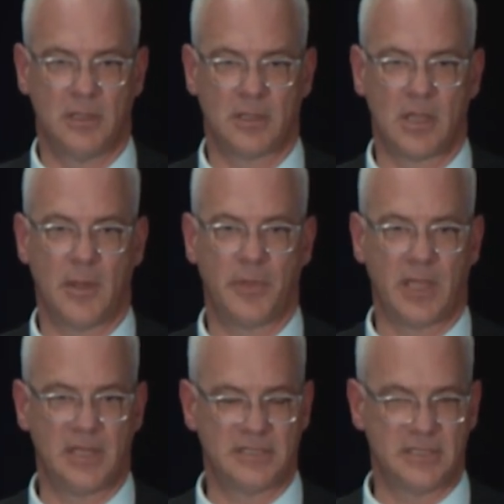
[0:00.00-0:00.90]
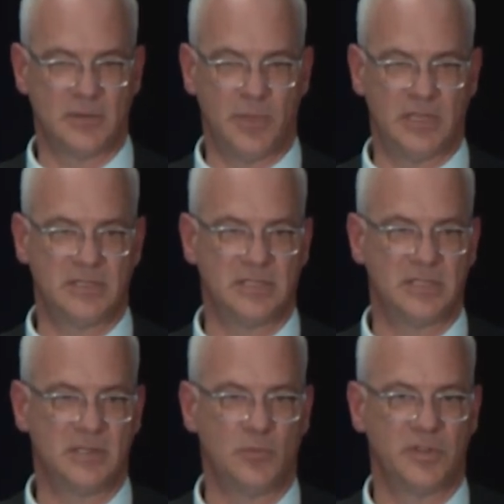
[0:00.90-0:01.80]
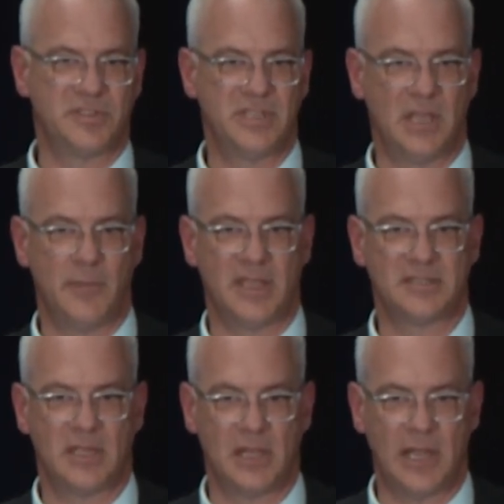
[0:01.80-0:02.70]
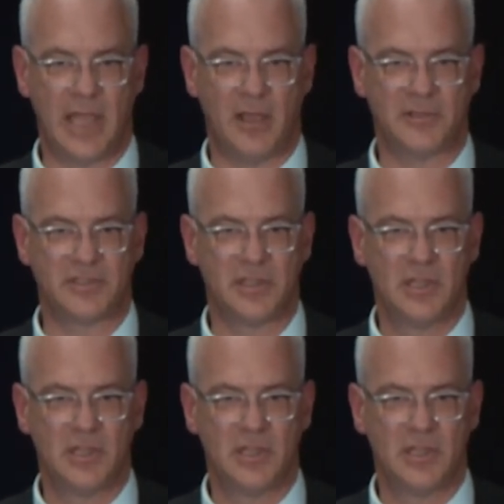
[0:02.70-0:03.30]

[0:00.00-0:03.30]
complicated system, but it's a system with CMS that allows